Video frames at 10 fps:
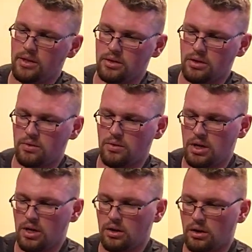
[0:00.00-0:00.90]
So,
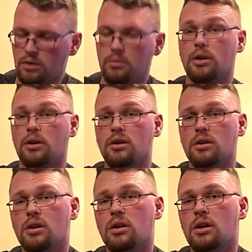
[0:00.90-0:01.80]
Connemara
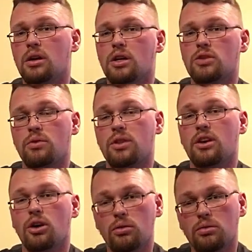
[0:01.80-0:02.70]
is one of
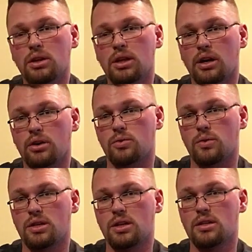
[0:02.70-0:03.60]
the only Irish
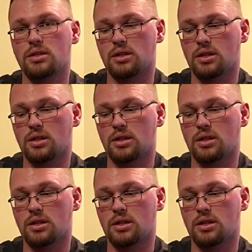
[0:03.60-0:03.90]
whiskies